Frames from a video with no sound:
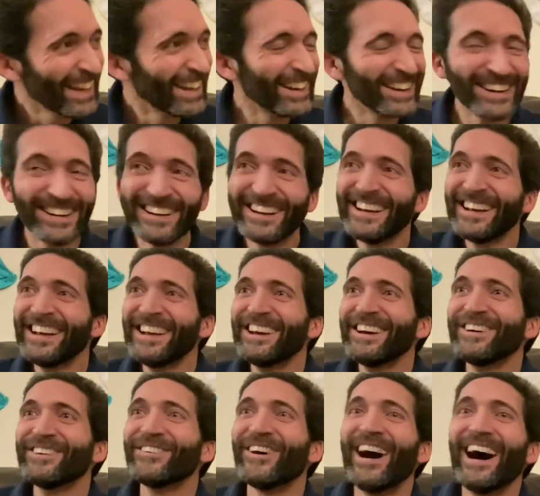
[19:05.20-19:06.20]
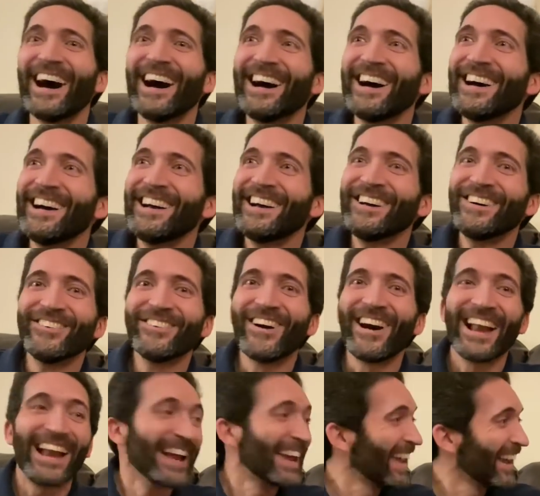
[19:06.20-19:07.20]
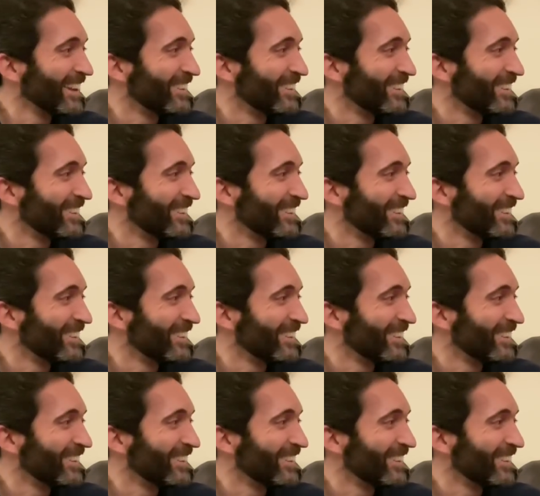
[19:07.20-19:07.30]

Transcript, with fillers: trying to get us right. demonetized. Right, I can't